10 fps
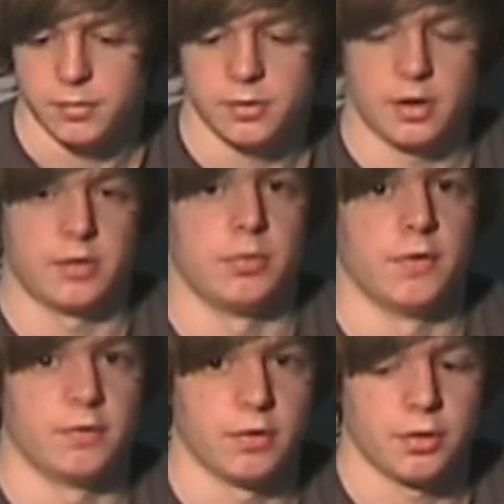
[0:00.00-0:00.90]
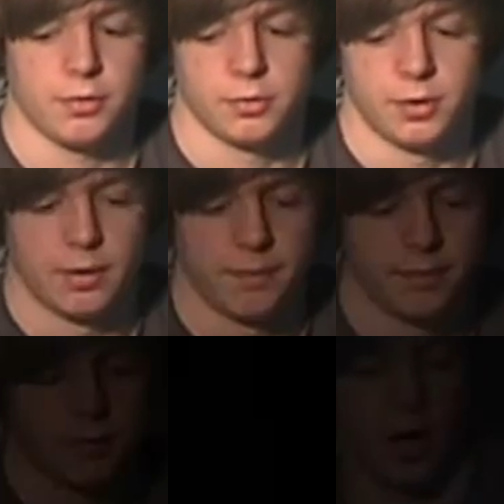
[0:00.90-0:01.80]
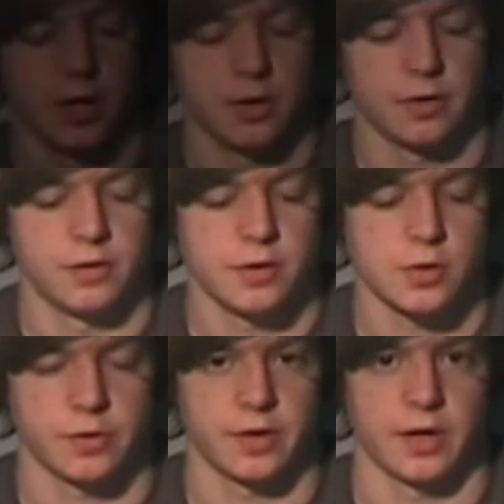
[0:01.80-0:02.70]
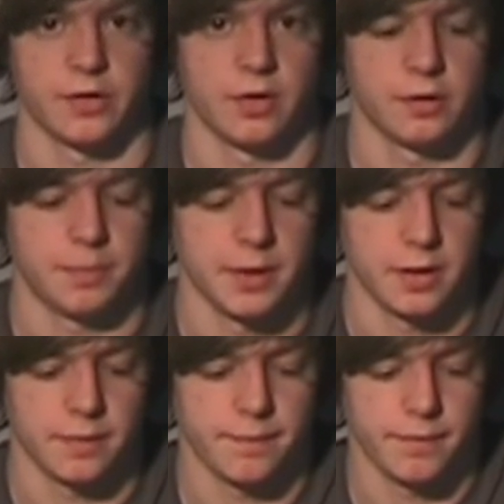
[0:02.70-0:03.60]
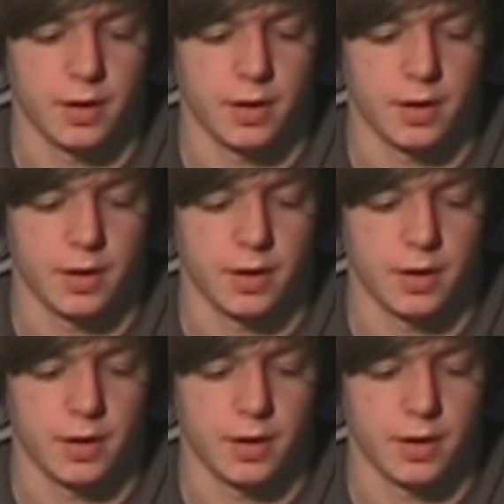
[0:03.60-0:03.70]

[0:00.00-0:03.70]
So let's move over to the throttle now. You can see the joystick has a nice big